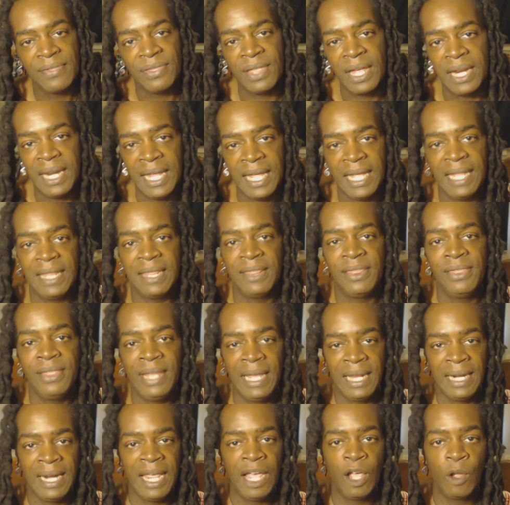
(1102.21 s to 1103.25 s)
that
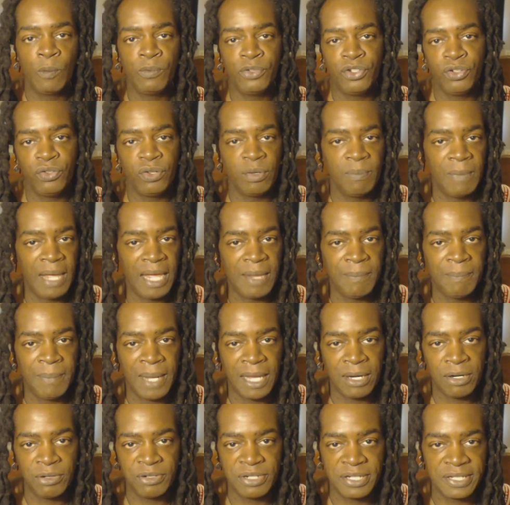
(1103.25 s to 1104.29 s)
then helps you to make
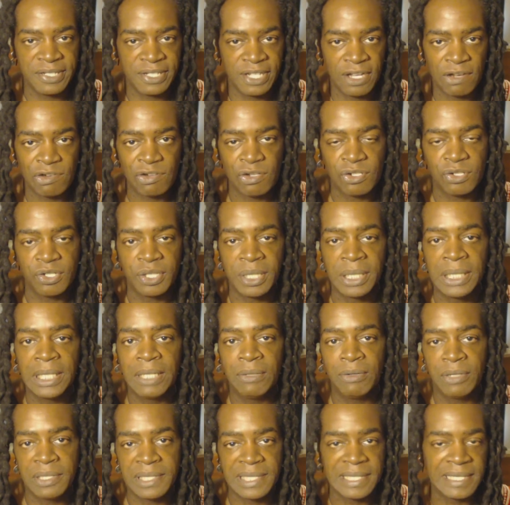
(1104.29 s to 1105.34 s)
better decisions,
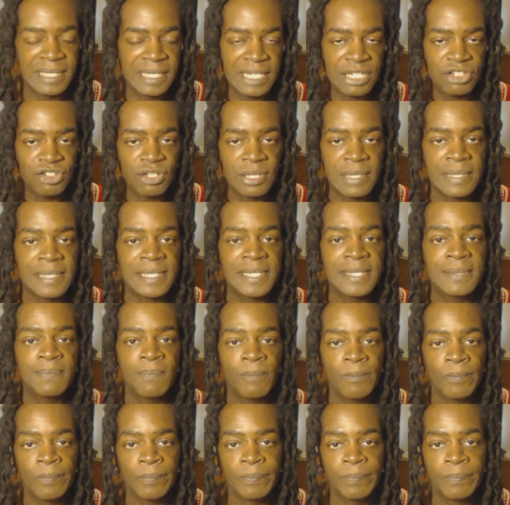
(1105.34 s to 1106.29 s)
clearer decisions,